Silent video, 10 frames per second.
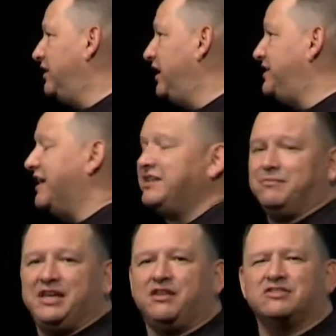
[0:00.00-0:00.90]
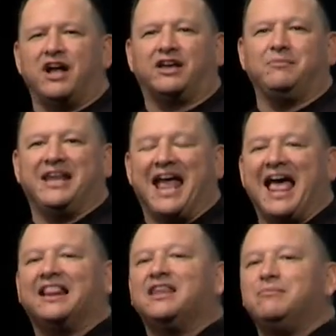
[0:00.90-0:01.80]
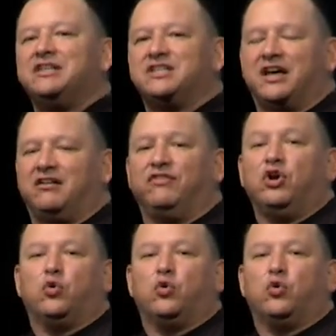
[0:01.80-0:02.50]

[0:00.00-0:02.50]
It doesn't mean there's not gonna be an element of